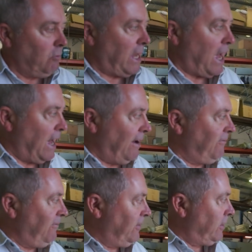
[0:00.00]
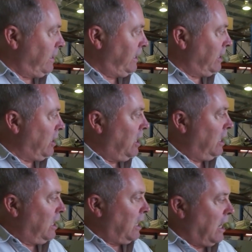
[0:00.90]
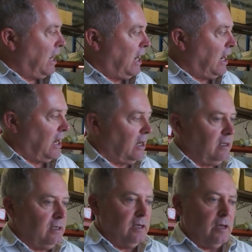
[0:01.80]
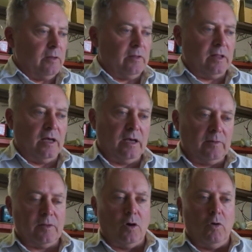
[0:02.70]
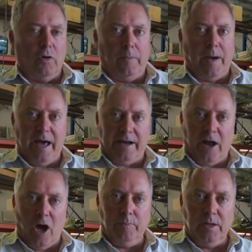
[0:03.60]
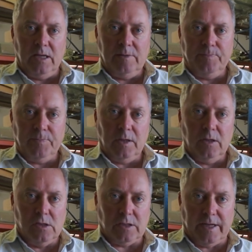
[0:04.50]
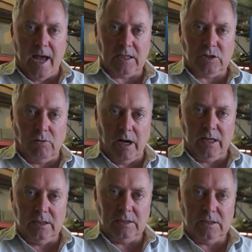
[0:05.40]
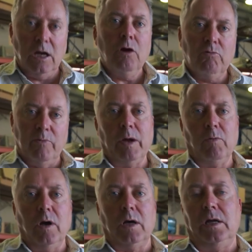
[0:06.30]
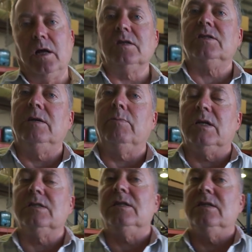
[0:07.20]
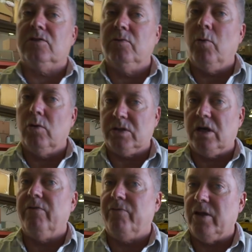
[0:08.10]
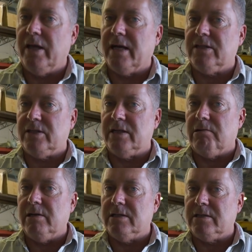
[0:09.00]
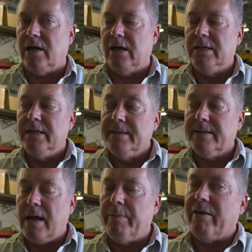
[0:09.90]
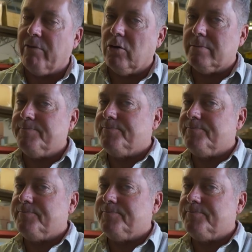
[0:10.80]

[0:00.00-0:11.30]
we have the uh, the, the automated opening using actuators. We've been working on a similar system also for the X-Series, so come and have a look.